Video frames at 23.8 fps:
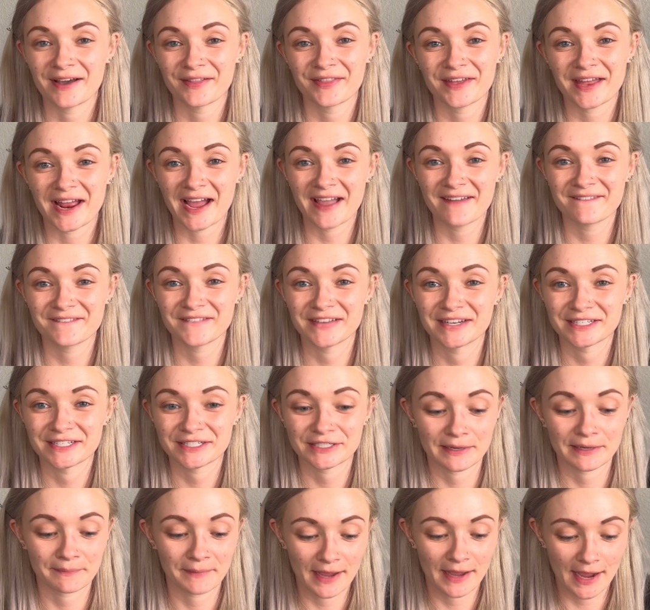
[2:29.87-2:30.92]
that I've finished
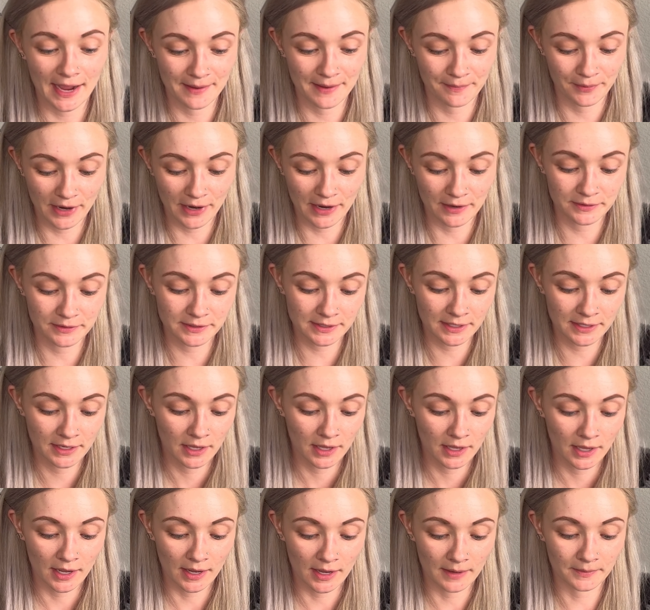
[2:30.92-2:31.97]
up my eyebrows,
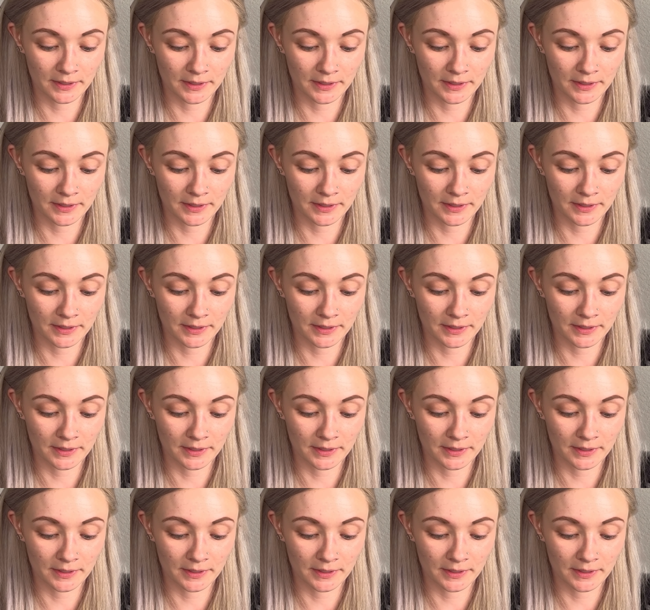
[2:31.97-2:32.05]
I'm